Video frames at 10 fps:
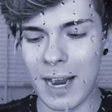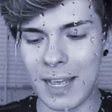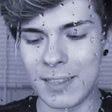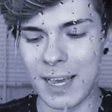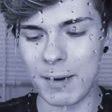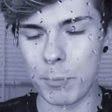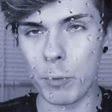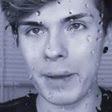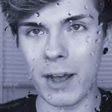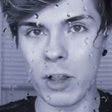and then
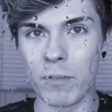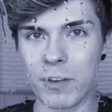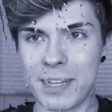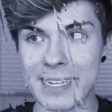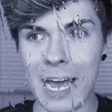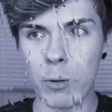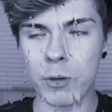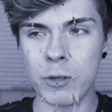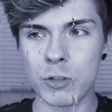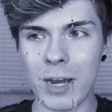pooping all over the
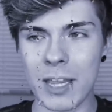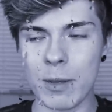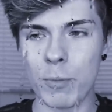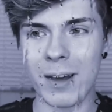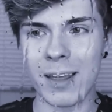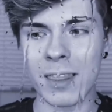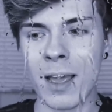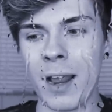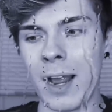towel you dry them with